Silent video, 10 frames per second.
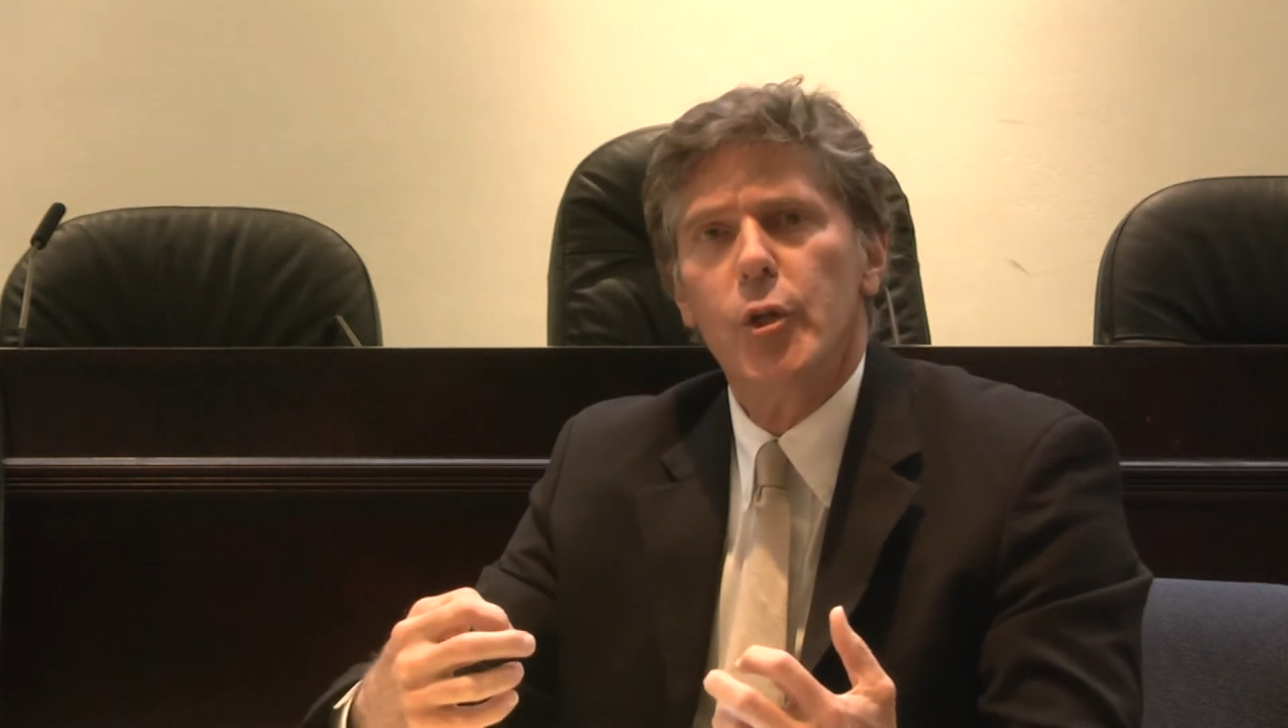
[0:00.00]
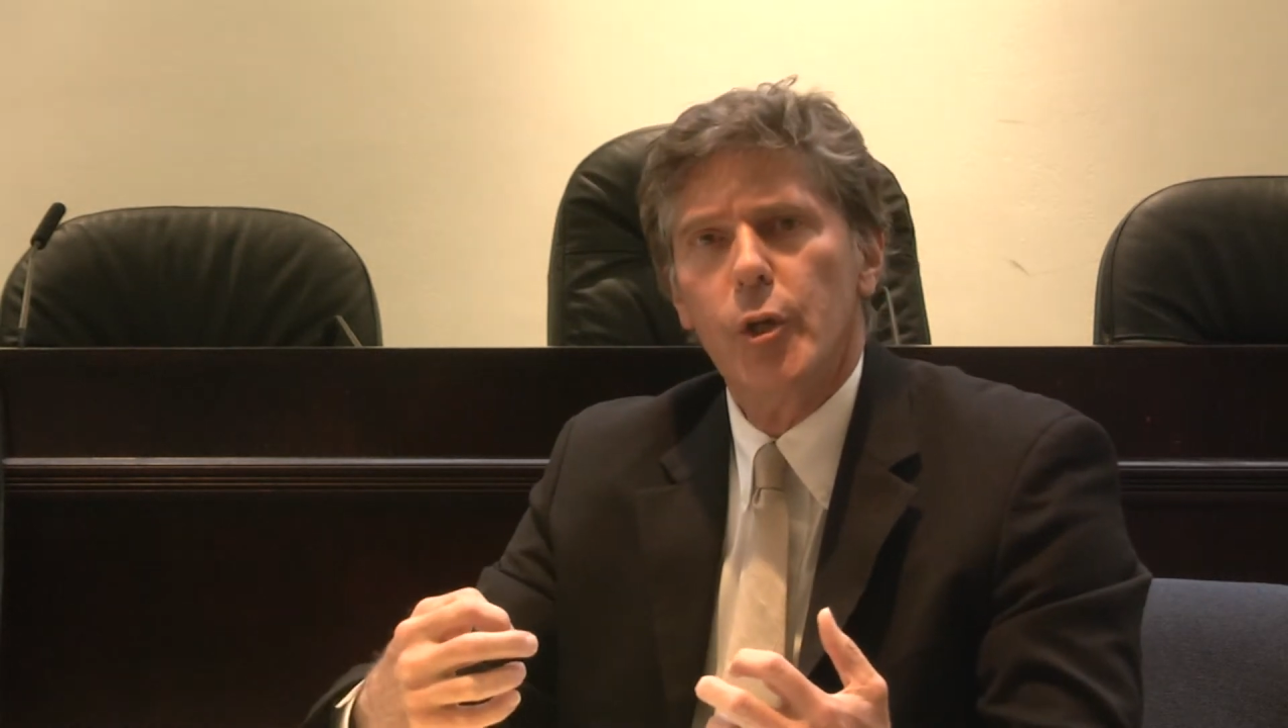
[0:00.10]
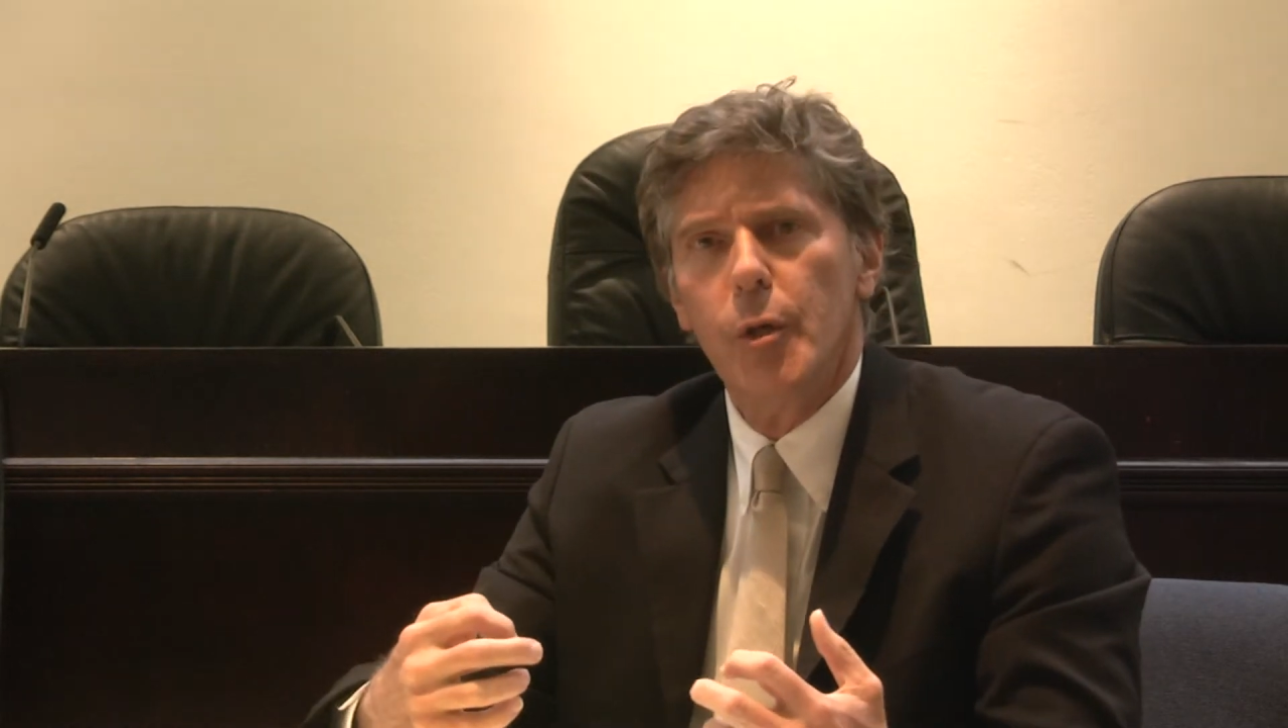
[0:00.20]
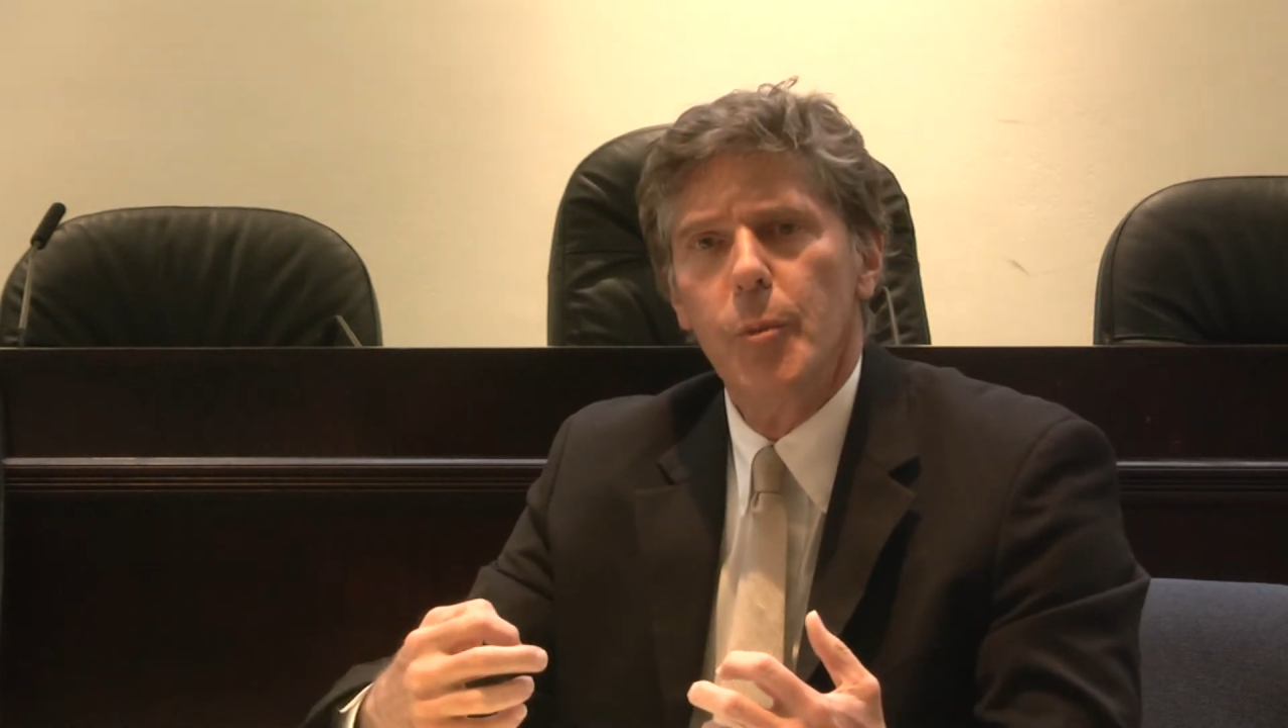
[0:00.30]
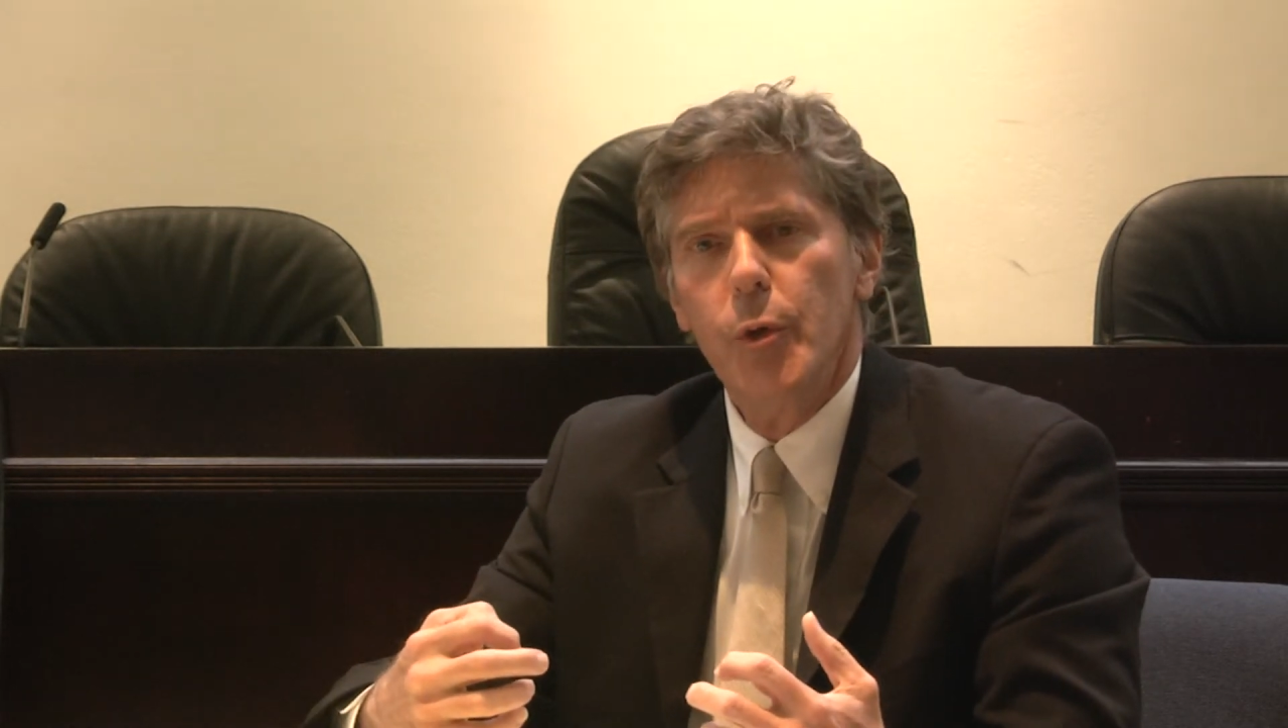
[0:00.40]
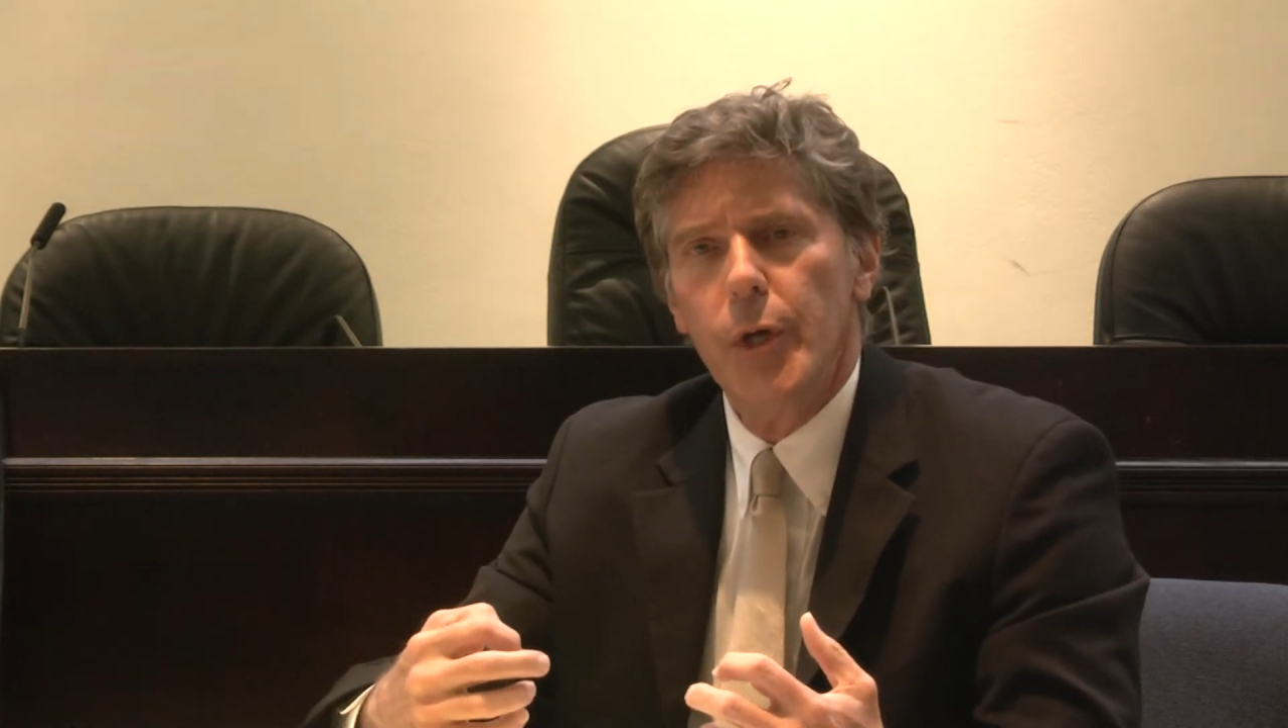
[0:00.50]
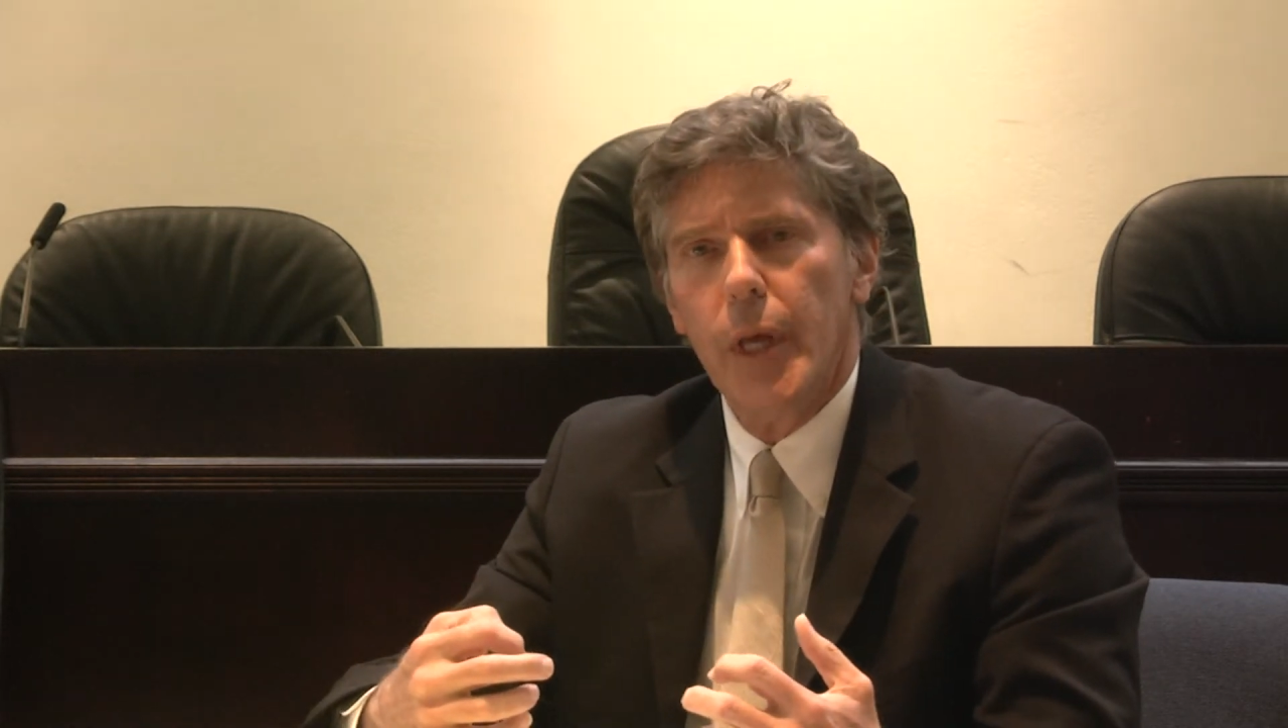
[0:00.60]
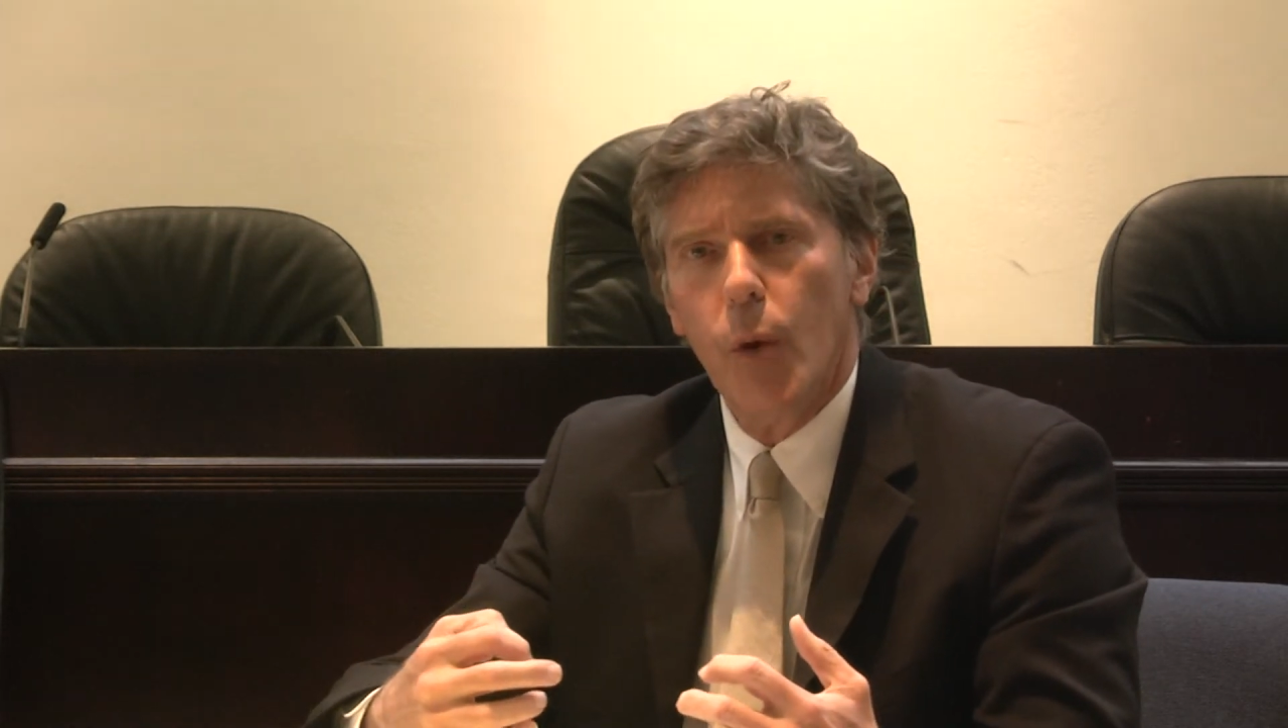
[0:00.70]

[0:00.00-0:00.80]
the community.